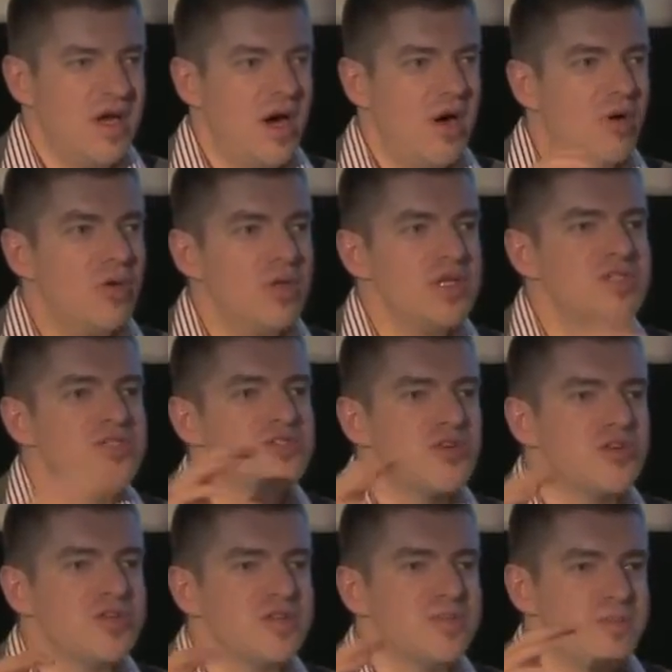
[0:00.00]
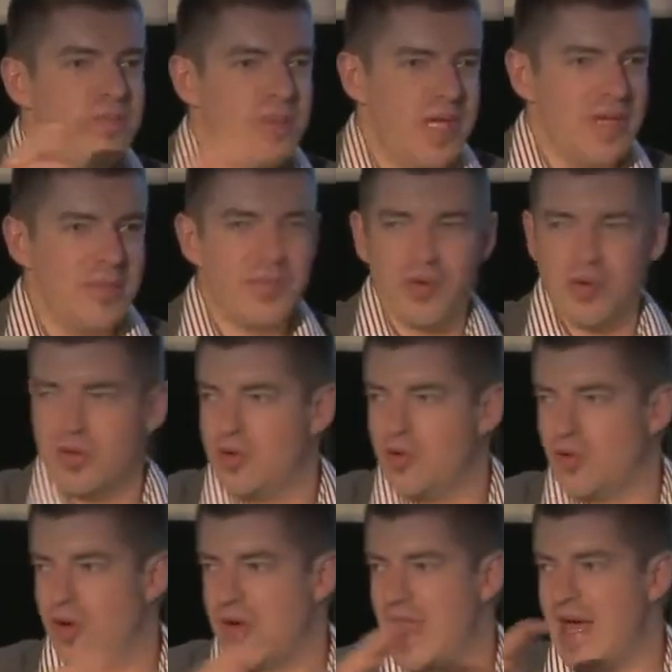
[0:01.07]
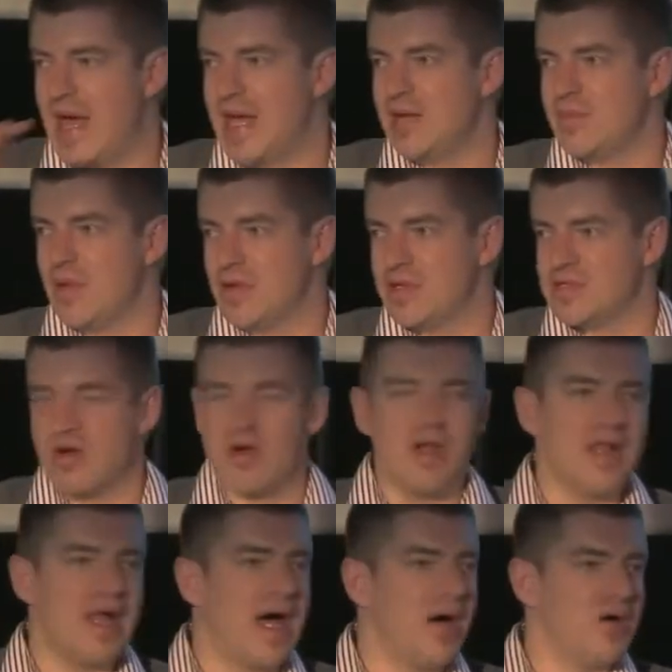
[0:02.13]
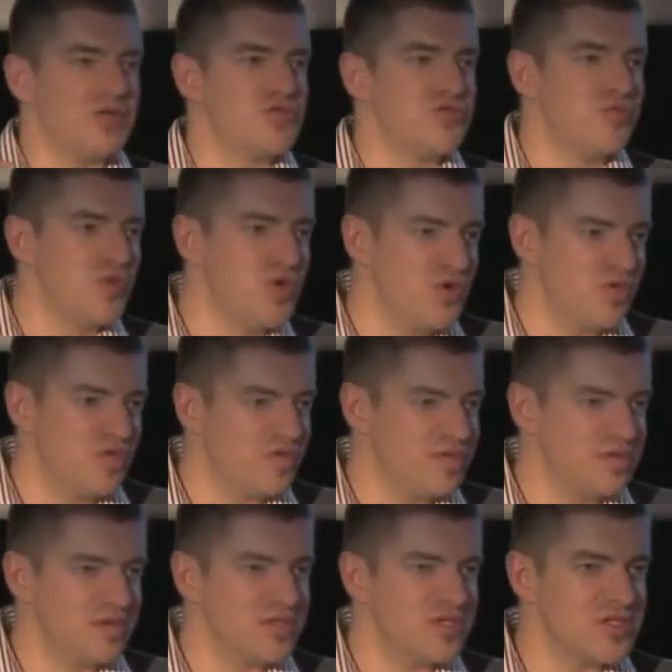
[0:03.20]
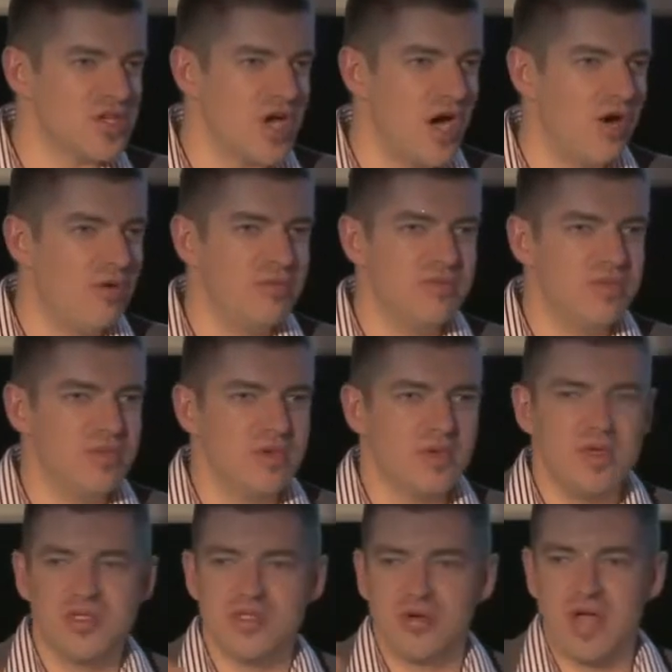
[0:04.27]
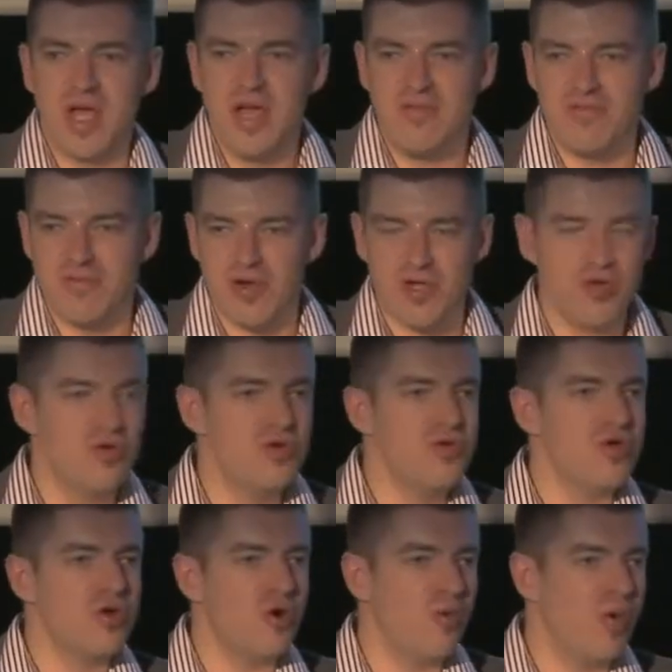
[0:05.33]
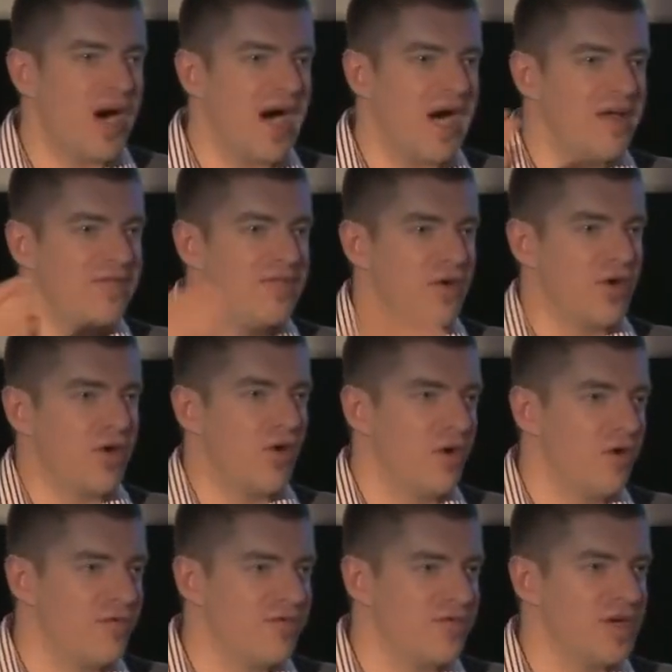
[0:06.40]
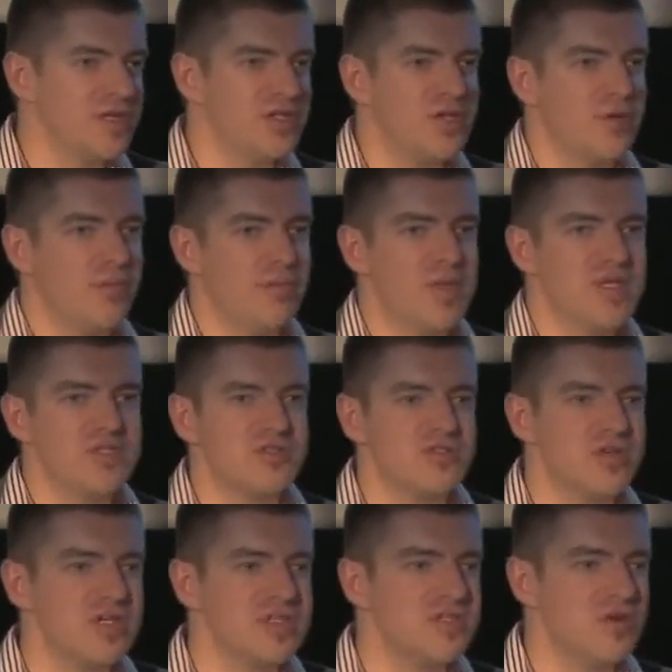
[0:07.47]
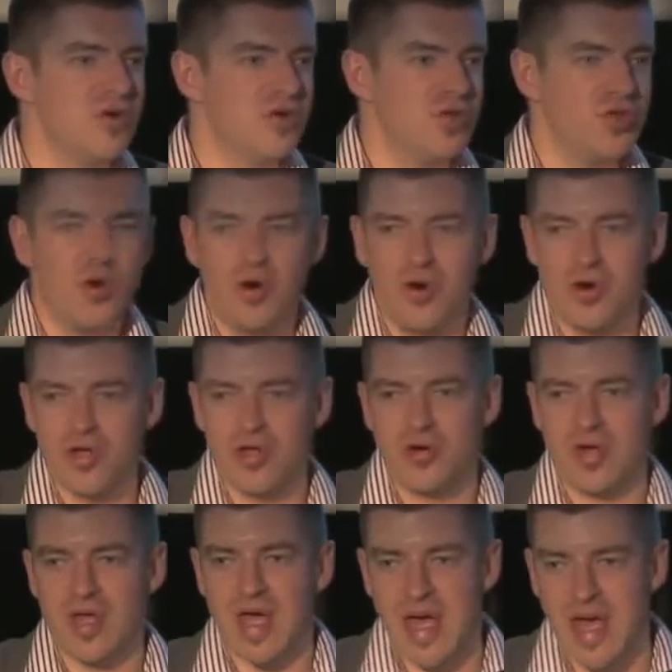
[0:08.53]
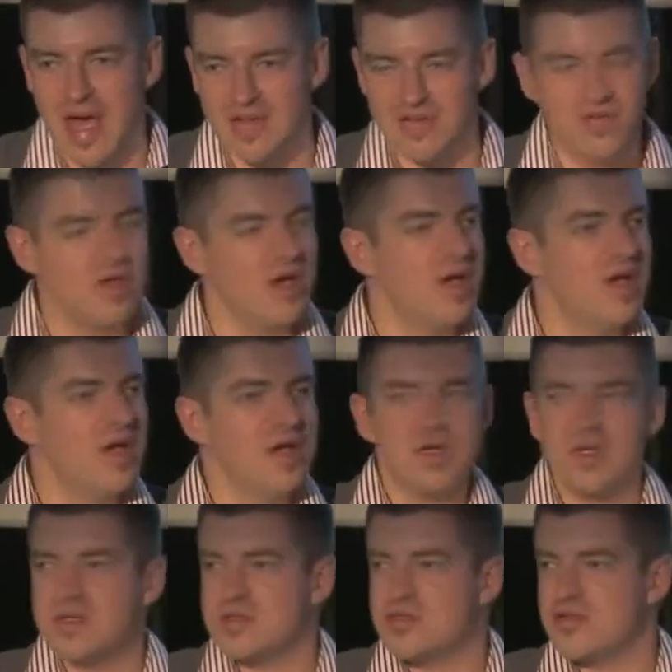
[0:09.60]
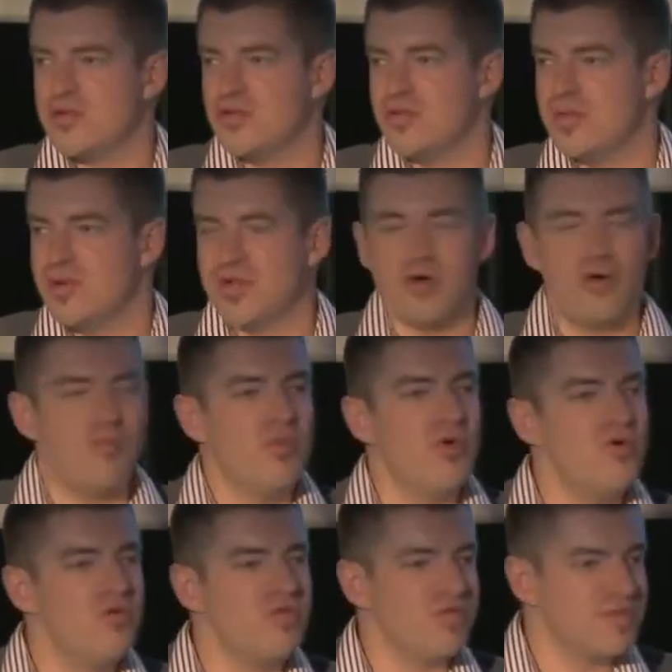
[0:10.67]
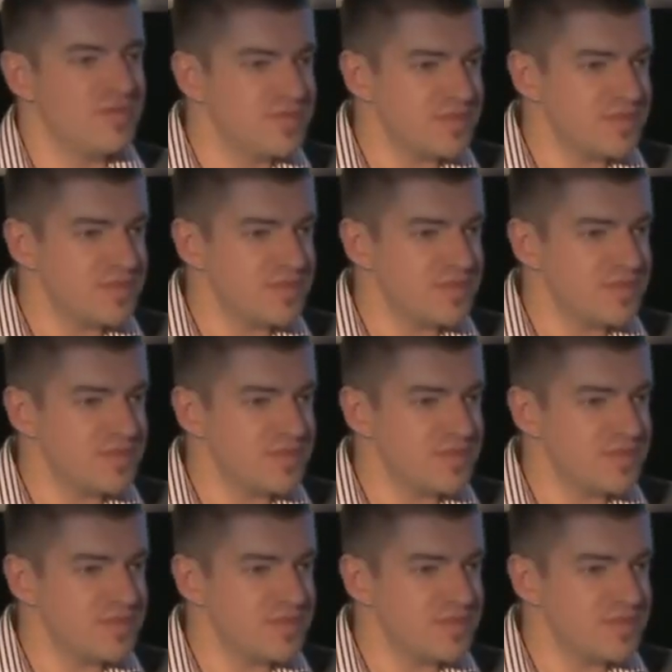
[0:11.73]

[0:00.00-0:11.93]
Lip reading: only certain people or animals are allowed to move. So it's okay for you, your wife, your girlfriend, your mistress, your dog, your cat to move,